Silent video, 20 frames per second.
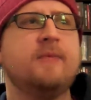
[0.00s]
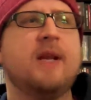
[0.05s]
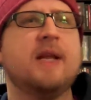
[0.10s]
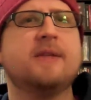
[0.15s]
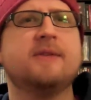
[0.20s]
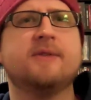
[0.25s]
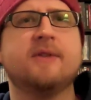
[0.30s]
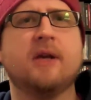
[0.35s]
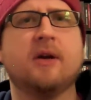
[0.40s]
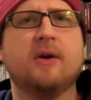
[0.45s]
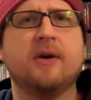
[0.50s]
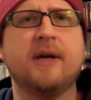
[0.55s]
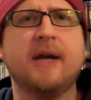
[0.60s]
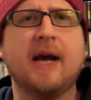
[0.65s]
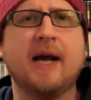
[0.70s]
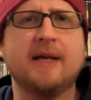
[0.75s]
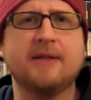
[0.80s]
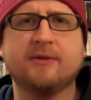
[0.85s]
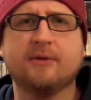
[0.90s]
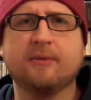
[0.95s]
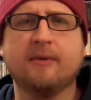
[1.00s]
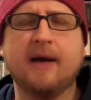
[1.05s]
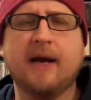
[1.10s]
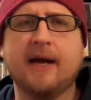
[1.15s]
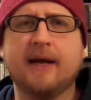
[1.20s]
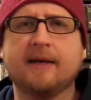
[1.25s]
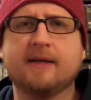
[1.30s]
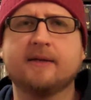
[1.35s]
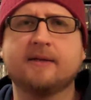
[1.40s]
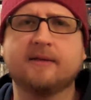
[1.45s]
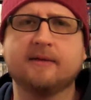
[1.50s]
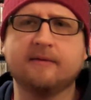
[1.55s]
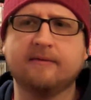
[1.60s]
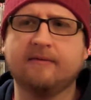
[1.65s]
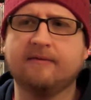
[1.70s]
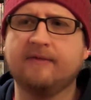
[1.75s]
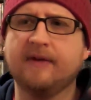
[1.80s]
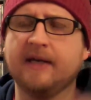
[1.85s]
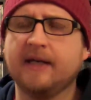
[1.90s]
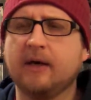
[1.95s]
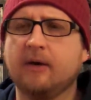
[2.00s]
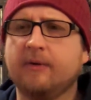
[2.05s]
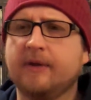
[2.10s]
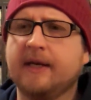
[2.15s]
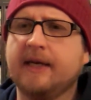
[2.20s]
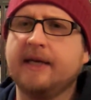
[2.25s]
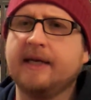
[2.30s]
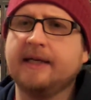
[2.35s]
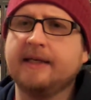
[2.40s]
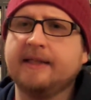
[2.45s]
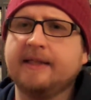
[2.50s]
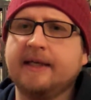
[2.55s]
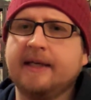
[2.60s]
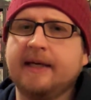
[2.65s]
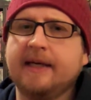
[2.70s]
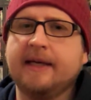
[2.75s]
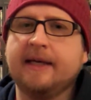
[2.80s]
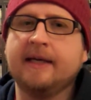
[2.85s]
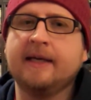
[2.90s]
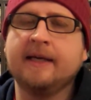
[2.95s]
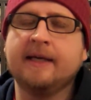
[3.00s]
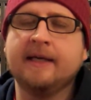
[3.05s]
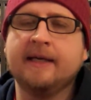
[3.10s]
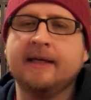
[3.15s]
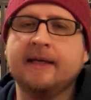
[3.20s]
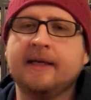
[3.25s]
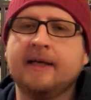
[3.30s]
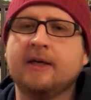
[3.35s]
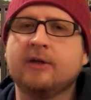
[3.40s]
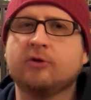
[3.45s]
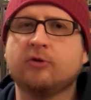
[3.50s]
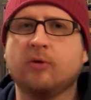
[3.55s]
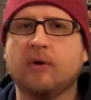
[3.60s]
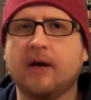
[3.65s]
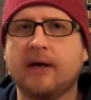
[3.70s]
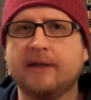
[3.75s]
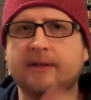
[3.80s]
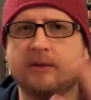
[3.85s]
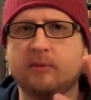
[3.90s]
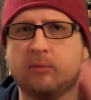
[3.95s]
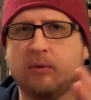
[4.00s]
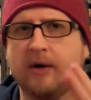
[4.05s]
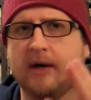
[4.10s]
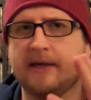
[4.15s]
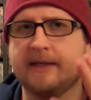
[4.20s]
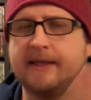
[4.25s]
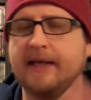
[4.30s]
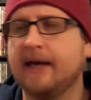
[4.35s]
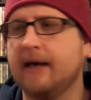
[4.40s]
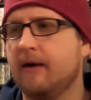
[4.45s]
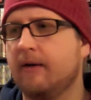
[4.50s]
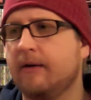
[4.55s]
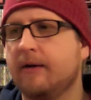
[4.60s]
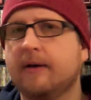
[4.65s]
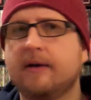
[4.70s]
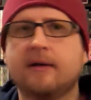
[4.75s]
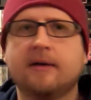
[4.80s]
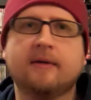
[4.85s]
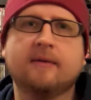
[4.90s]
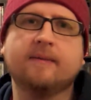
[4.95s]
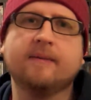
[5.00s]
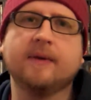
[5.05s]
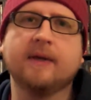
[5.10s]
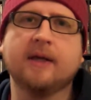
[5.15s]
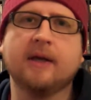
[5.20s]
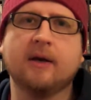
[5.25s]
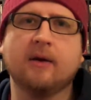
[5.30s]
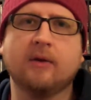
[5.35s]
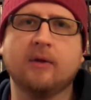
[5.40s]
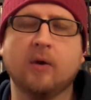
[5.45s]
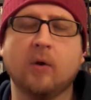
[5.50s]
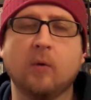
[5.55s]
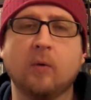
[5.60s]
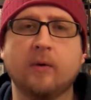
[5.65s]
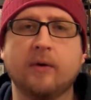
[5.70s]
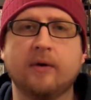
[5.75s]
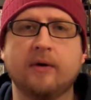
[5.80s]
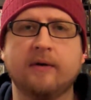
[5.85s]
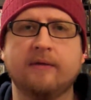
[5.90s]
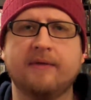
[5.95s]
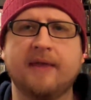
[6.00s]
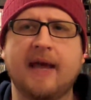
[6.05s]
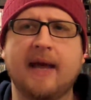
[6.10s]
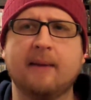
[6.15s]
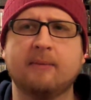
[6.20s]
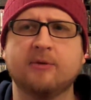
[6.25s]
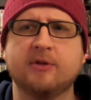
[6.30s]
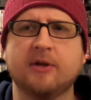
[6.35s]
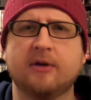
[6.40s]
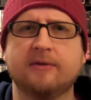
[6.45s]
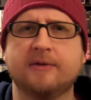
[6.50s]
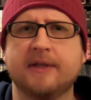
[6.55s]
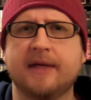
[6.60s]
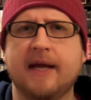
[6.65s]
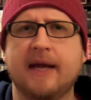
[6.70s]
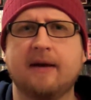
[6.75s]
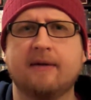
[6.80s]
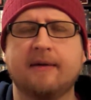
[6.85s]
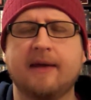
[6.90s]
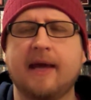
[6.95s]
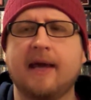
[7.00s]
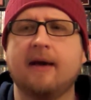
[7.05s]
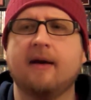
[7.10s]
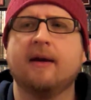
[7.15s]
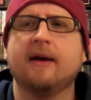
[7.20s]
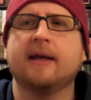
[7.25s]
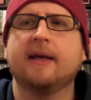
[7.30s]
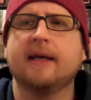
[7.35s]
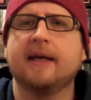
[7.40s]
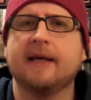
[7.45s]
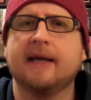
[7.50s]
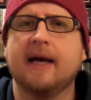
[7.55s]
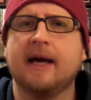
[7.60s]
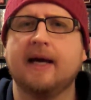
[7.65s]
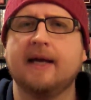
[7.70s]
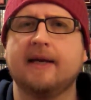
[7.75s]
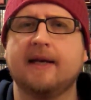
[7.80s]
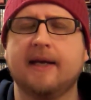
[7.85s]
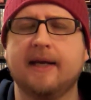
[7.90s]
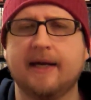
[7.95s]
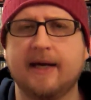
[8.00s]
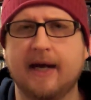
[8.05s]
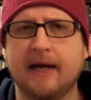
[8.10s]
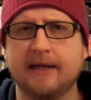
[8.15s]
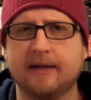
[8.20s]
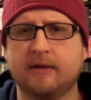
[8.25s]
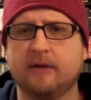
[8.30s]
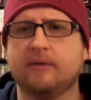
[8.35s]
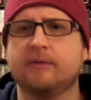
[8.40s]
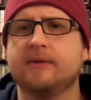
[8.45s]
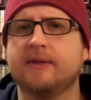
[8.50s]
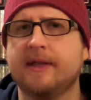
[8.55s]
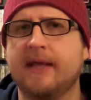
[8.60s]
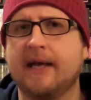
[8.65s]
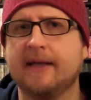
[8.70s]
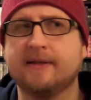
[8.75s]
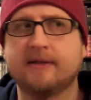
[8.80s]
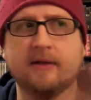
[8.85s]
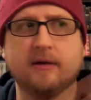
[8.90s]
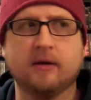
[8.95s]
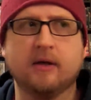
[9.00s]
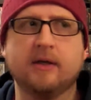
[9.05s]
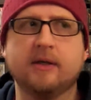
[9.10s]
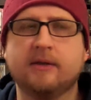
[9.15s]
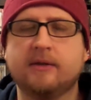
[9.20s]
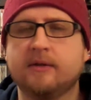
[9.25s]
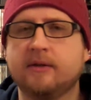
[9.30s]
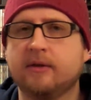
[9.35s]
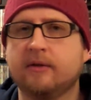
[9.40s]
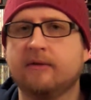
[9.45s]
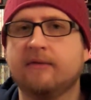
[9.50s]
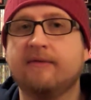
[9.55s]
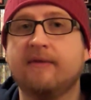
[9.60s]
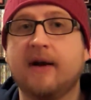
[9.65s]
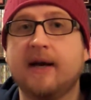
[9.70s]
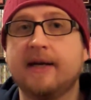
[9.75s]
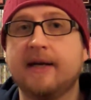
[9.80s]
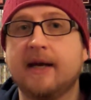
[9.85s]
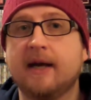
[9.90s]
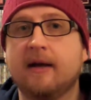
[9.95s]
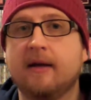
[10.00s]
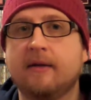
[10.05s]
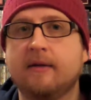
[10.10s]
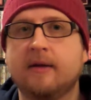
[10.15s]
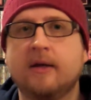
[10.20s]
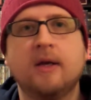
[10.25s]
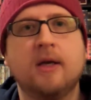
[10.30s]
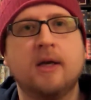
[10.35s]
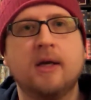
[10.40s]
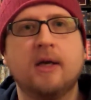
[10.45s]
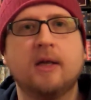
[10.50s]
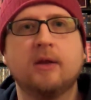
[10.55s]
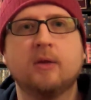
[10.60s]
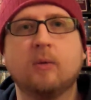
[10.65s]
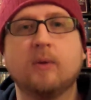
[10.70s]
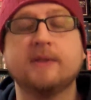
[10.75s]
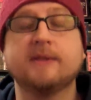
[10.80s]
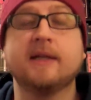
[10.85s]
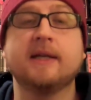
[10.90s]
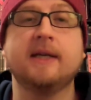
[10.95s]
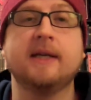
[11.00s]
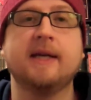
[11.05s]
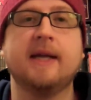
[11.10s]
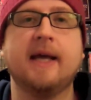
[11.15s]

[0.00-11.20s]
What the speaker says: Zara Nizarak's video that he did trying to break down, the order of the episodes and how chaotic it got, and I used that series to find out the ones I didn't